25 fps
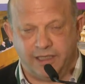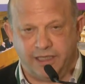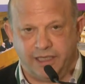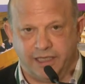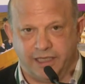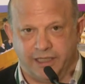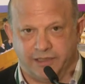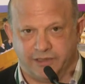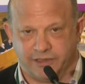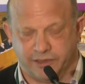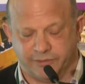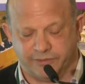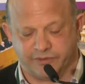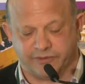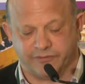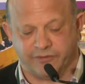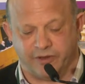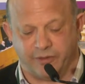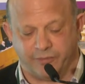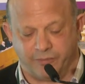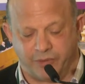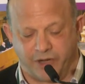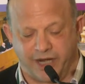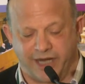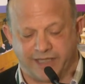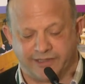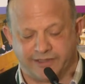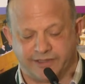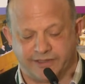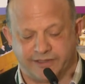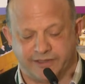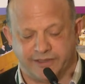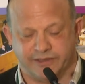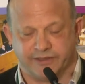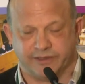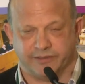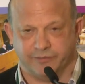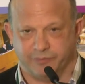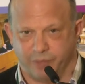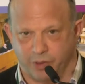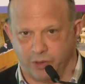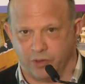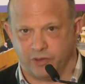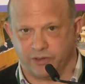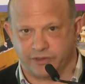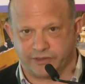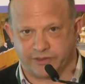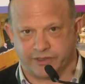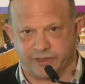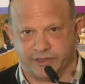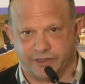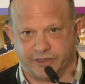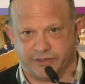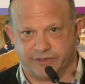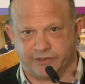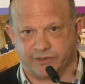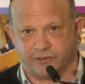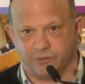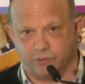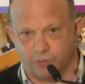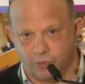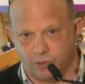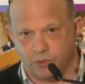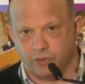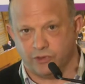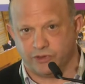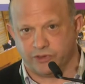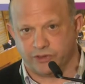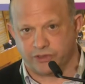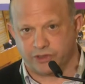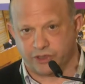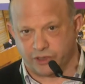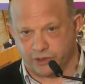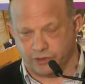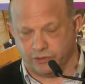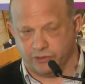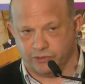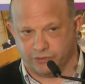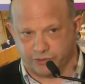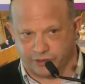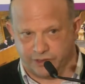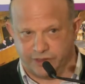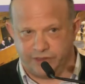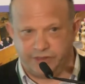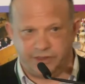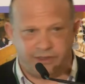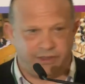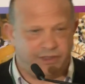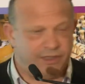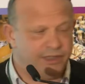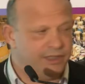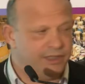in terms of our practices and policies towards children.